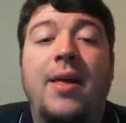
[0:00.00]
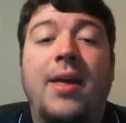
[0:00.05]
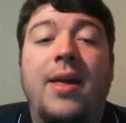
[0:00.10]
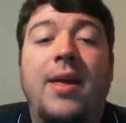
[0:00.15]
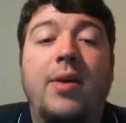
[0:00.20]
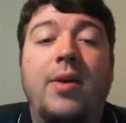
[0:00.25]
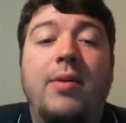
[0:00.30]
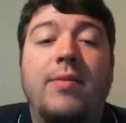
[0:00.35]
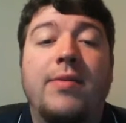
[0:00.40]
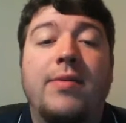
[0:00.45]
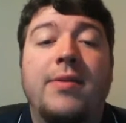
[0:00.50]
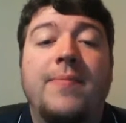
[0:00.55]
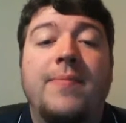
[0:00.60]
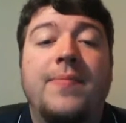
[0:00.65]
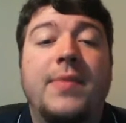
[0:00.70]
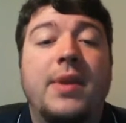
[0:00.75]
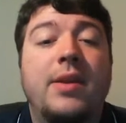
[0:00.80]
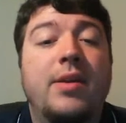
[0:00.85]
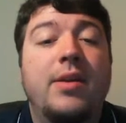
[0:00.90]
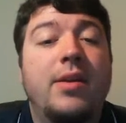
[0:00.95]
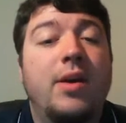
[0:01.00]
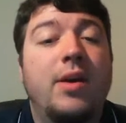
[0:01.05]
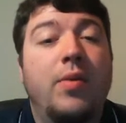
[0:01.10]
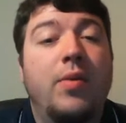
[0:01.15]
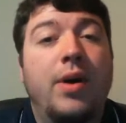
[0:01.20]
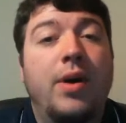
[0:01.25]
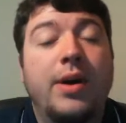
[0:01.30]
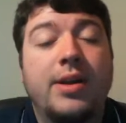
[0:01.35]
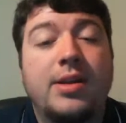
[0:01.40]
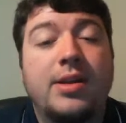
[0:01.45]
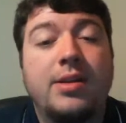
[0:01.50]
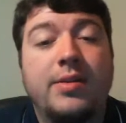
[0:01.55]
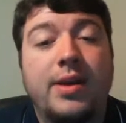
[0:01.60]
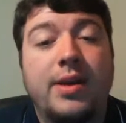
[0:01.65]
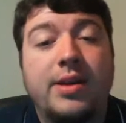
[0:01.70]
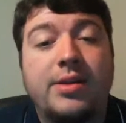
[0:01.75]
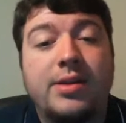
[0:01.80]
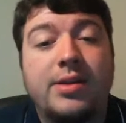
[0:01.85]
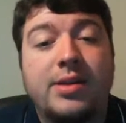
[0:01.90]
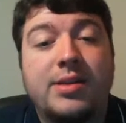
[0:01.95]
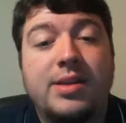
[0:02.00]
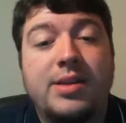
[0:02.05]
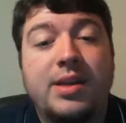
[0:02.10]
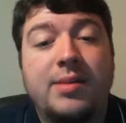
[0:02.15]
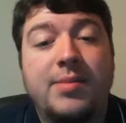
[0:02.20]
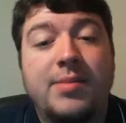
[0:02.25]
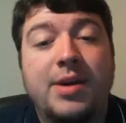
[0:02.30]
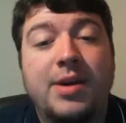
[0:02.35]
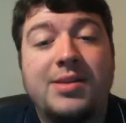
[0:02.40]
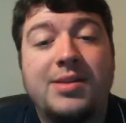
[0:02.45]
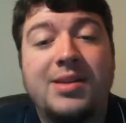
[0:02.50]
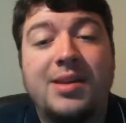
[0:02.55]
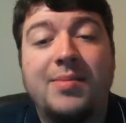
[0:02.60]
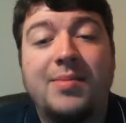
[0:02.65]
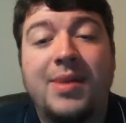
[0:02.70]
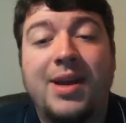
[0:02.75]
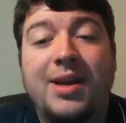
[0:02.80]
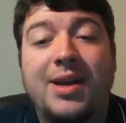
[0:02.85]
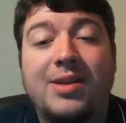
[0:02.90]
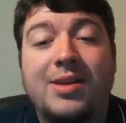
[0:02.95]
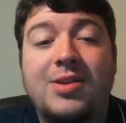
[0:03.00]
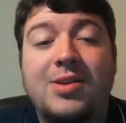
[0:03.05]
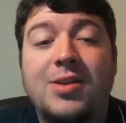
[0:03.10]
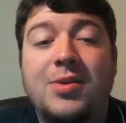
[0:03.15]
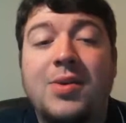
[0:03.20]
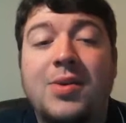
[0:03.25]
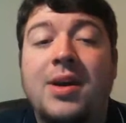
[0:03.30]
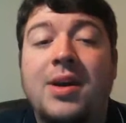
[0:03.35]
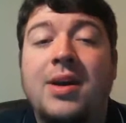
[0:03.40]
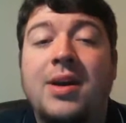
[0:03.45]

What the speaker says: However, he did not walk until age 16 months, and by age 2,